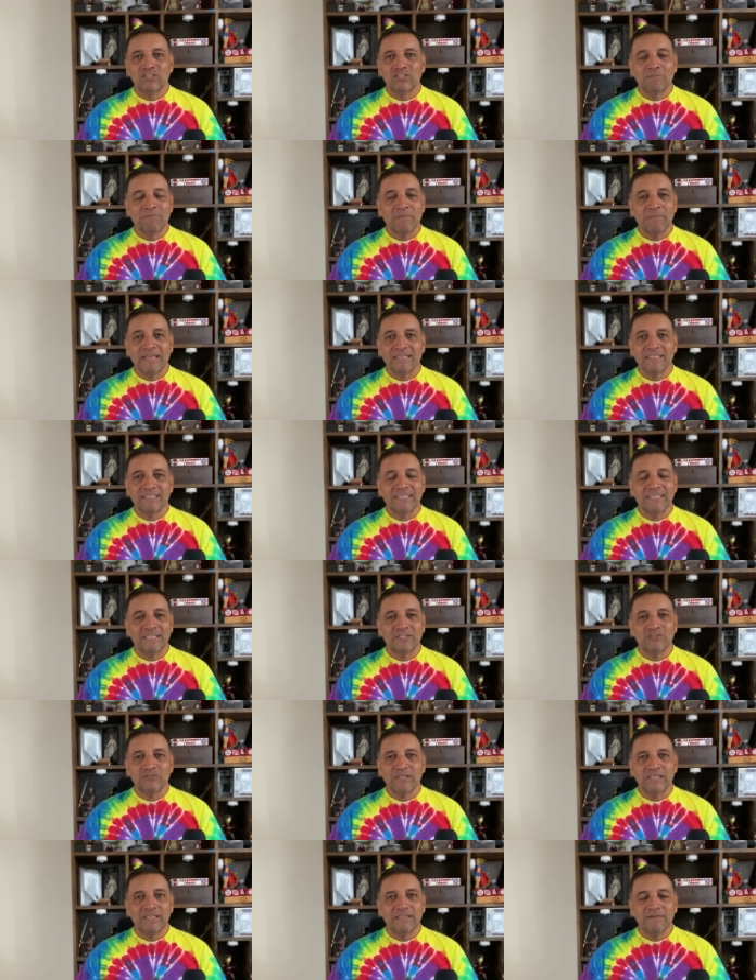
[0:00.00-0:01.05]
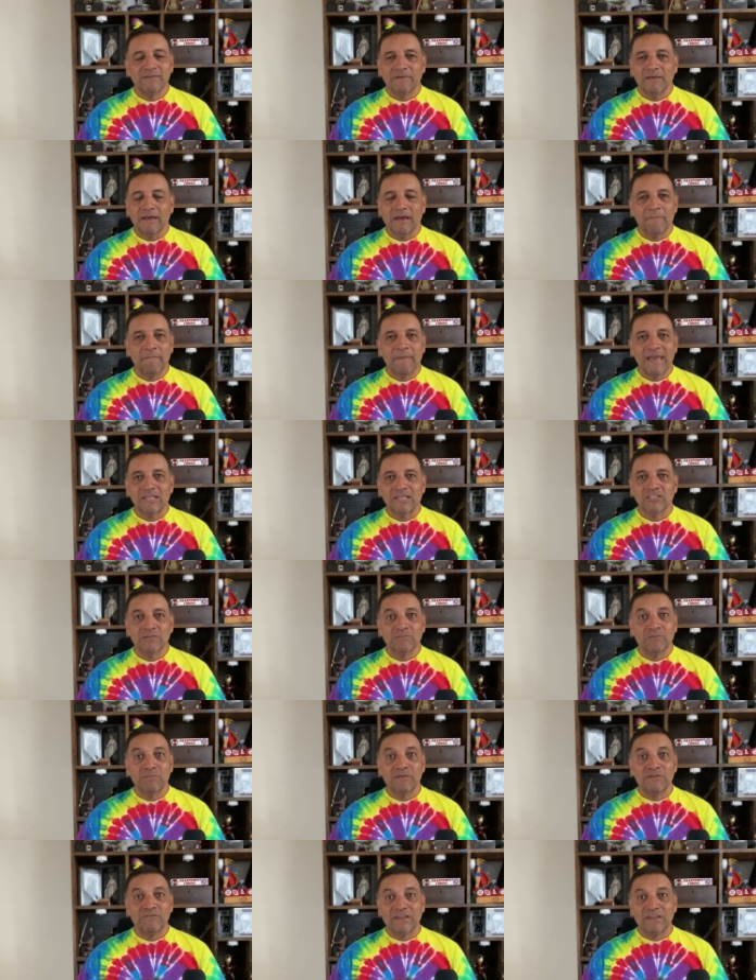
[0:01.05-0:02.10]
Superman Sentry uh, matchup
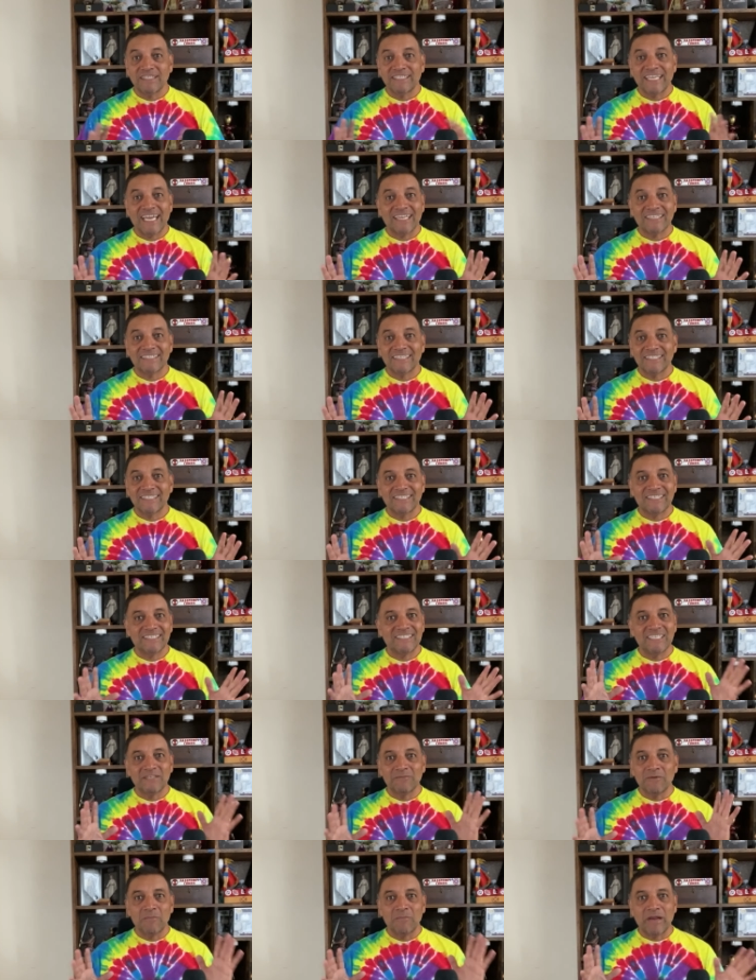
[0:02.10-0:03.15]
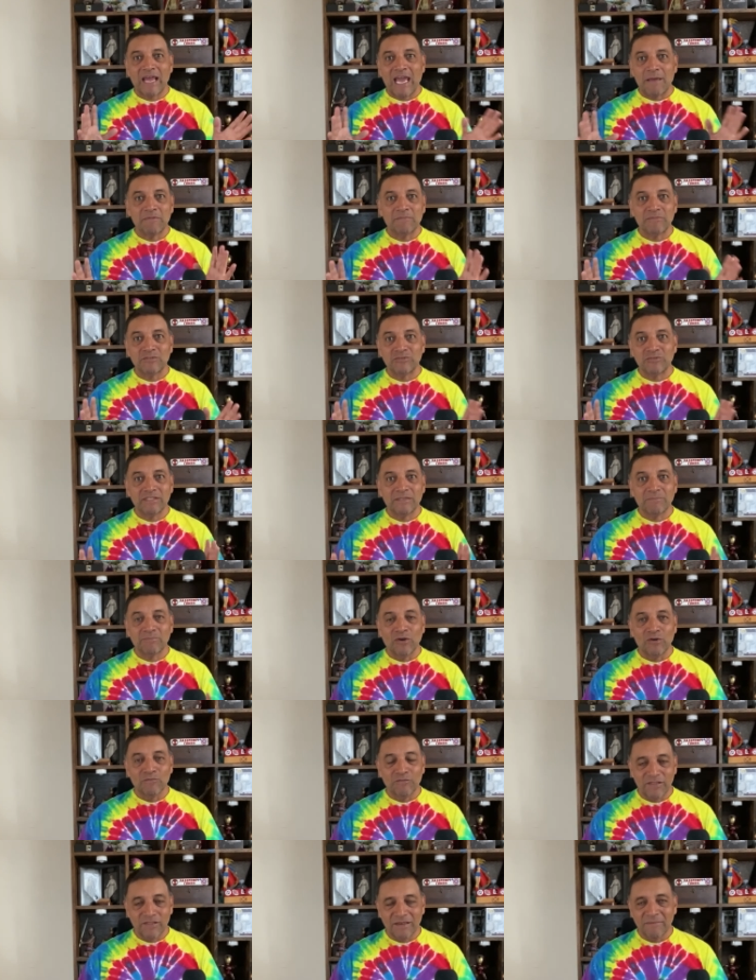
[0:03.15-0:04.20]
would be fantastic to see what would happen between the
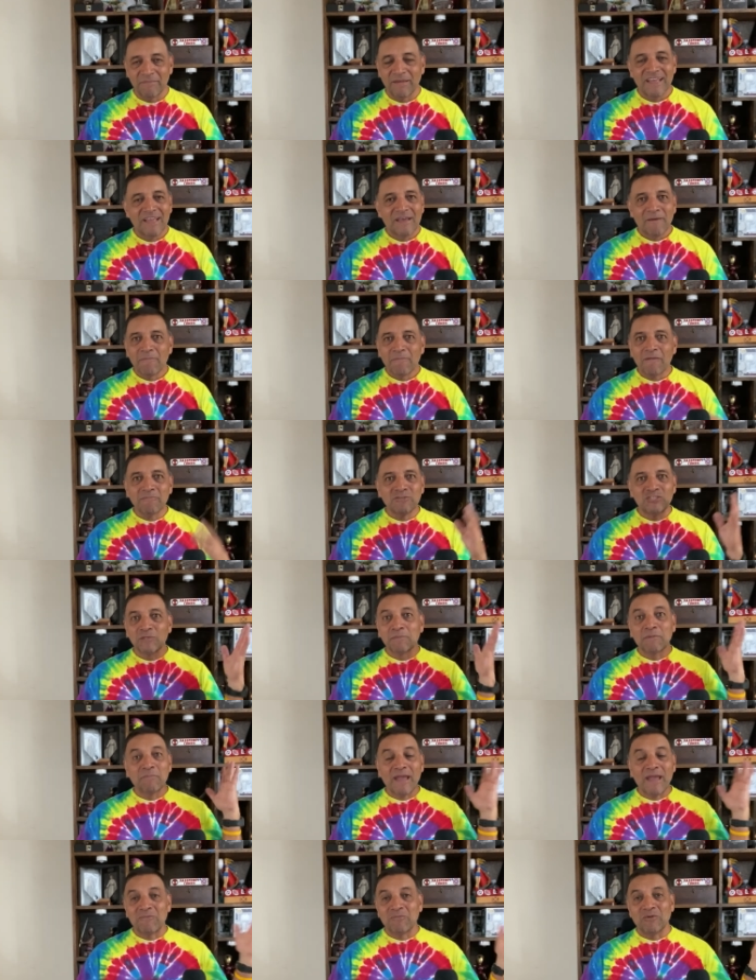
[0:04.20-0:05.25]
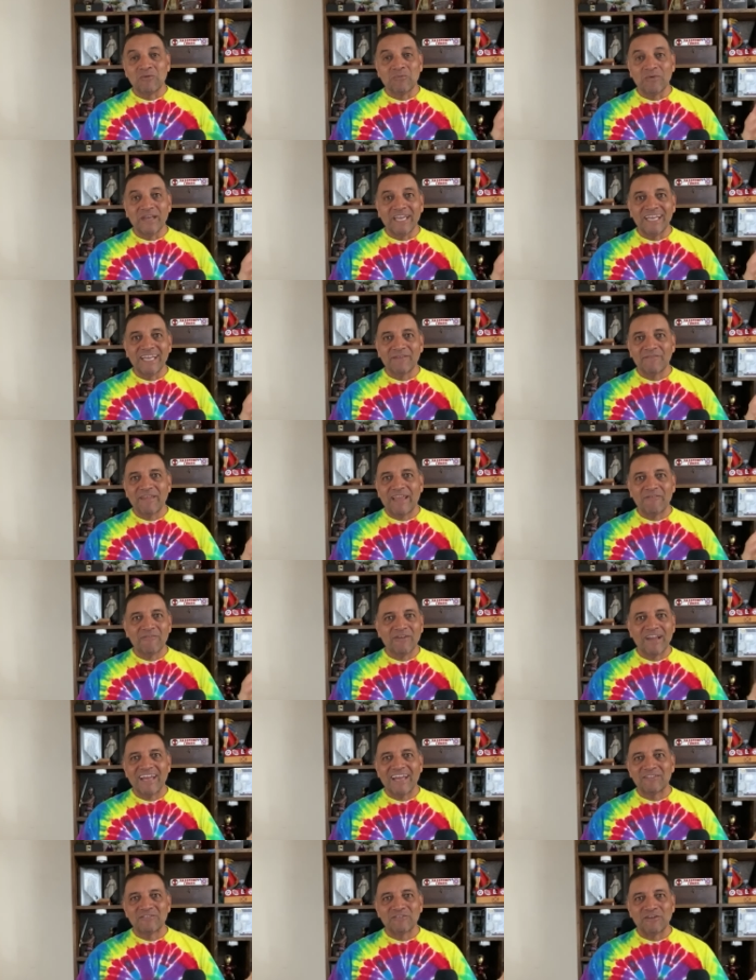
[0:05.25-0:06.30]
both of them. Probably Superman would win if they ever
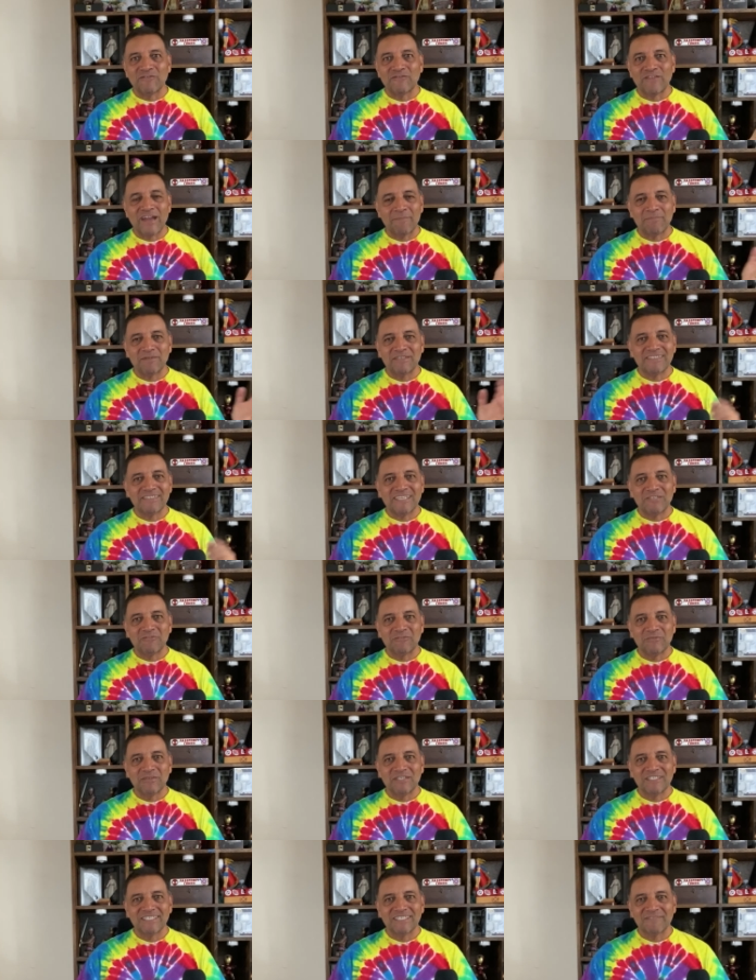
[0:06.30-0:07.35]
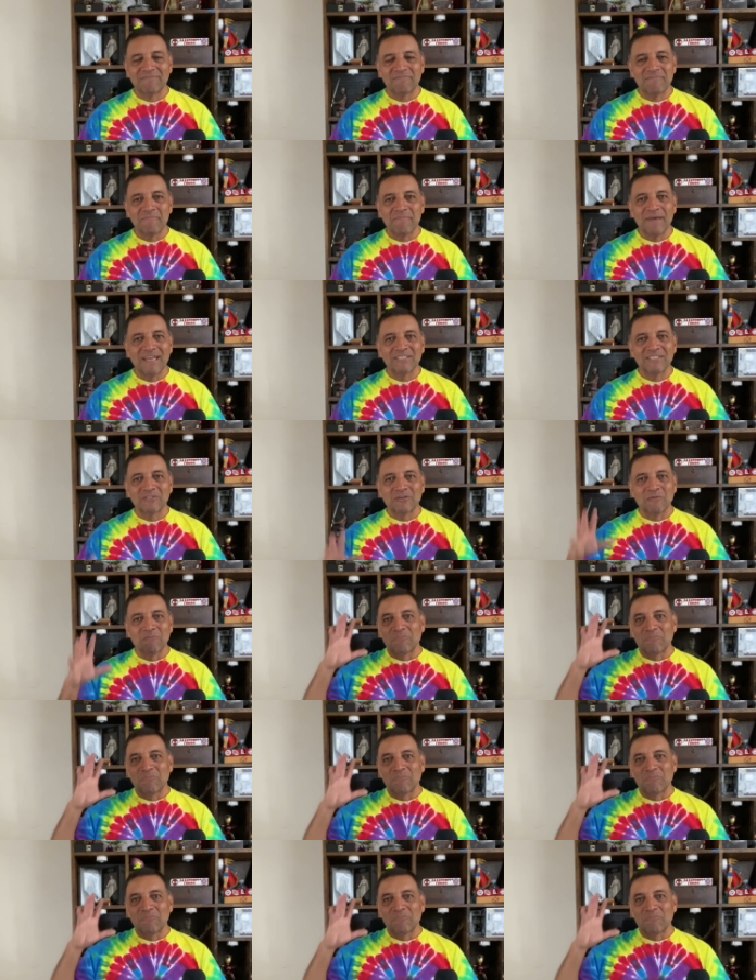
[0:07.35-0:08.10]
got into a fight, but Sentry would just mental